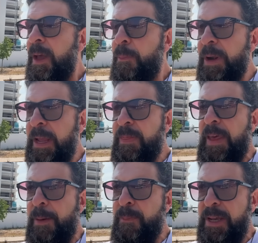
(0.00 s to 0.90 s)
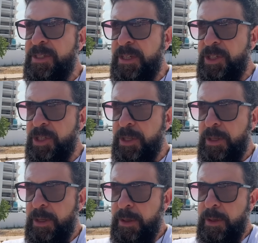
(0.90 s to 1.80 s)
But in that message,
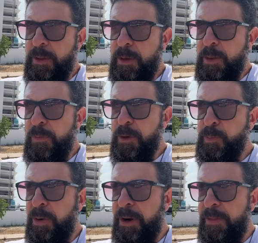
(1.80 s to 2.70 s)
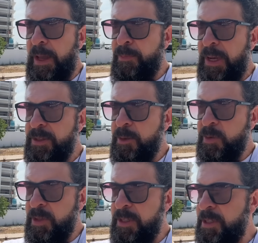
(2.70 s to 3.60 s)
the first part of that message
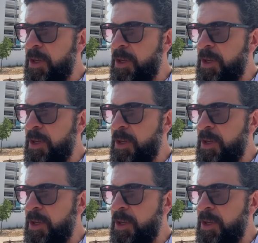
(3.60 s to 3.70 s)
was Lindsey